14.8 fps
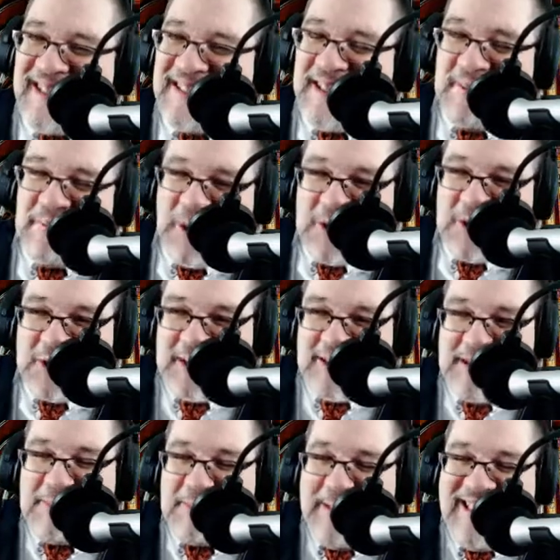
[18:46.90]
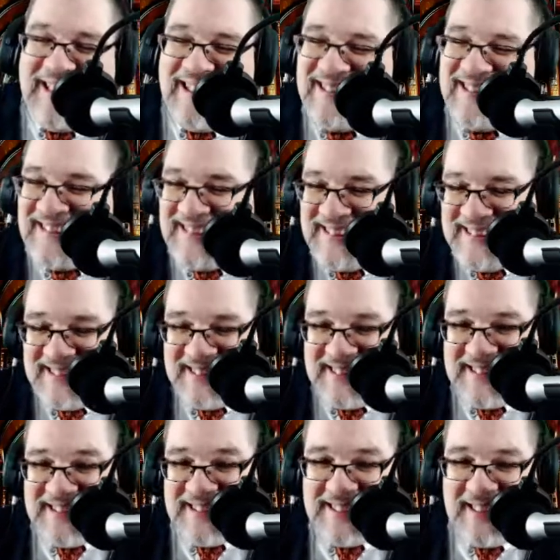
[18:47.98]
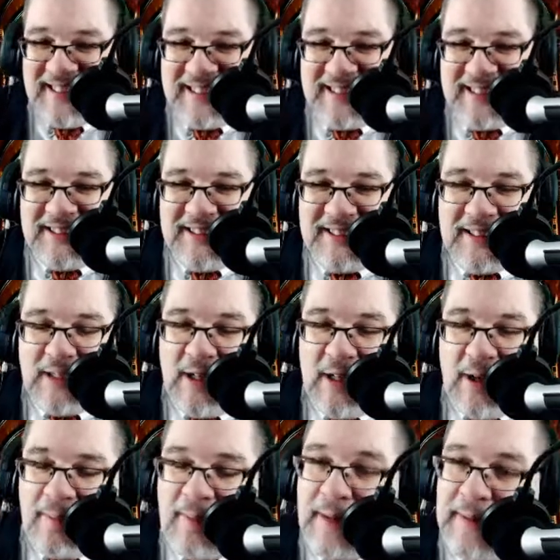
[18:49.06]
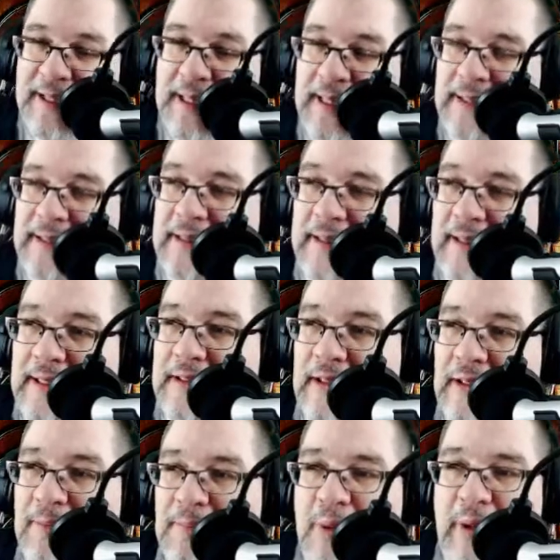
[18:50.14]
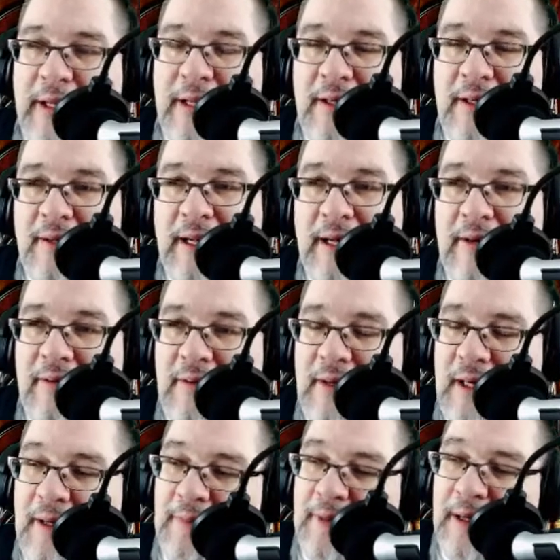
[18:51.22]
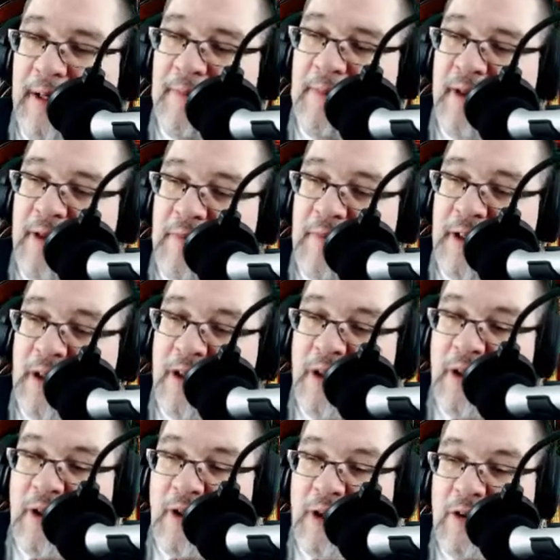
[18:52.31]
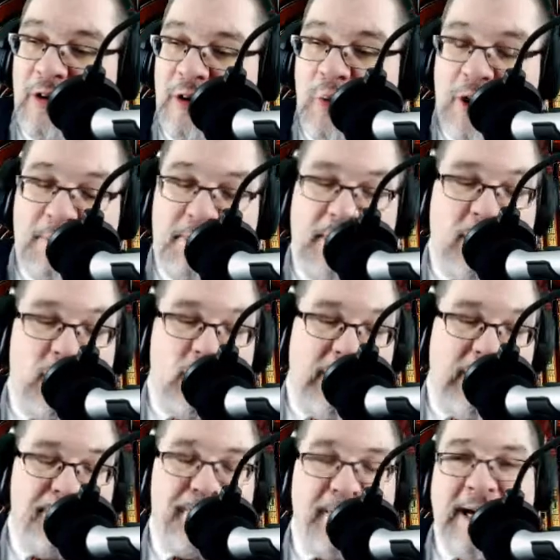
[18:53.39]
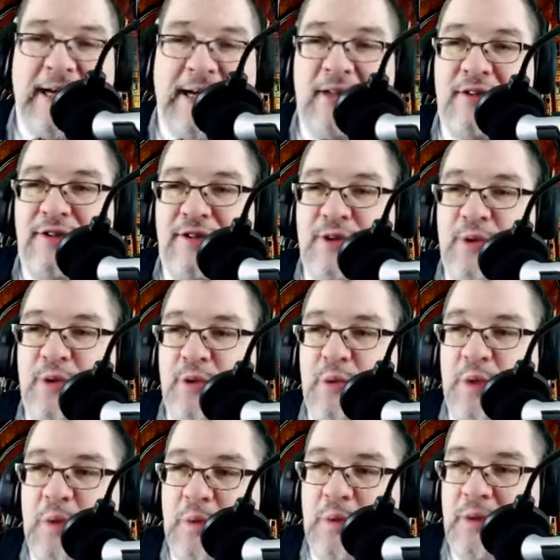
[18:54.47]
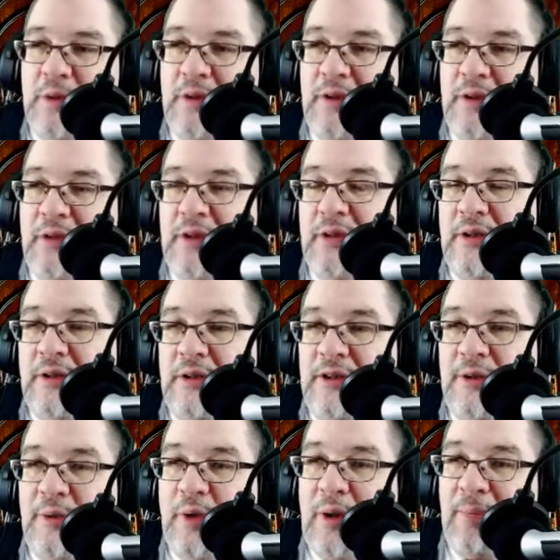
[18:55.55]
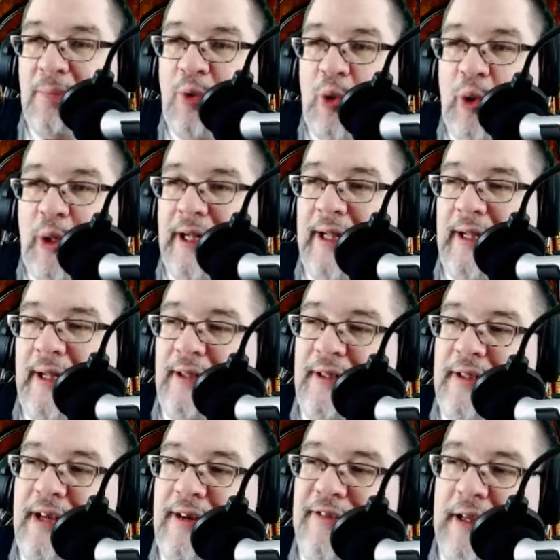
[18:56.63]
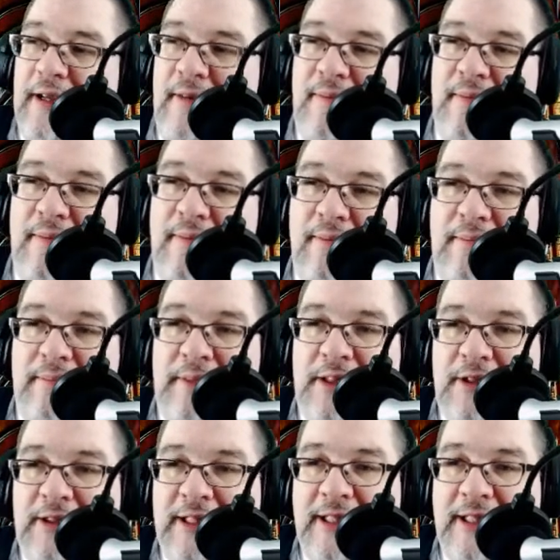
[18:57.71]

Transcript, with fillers: That Motrins, man, because they can do things. But I mean, that is an excellent point. Now I'm gonna work my way back to our boy Jeffy, Mr.